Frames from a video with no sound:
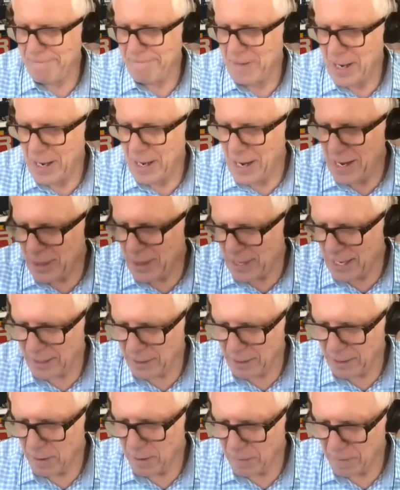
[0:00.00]
I think
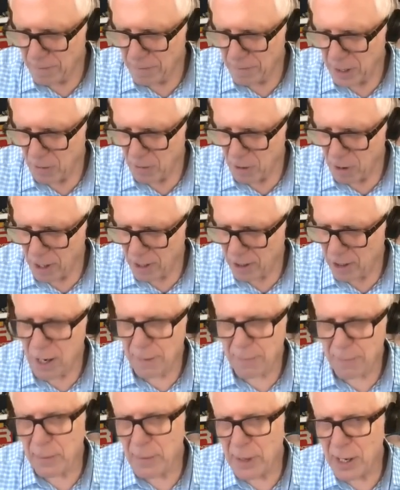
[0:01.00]
there are
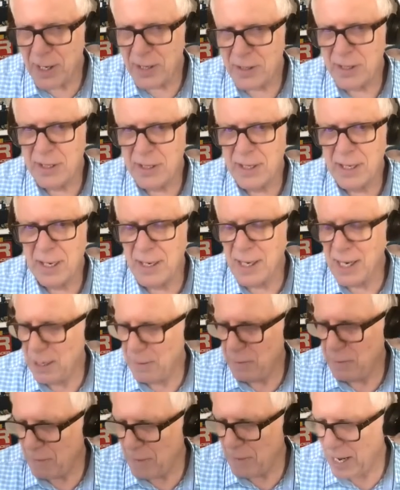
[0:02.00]
compromises that need to
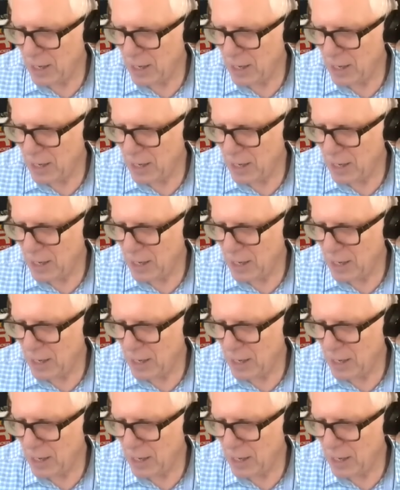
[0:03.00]
be made.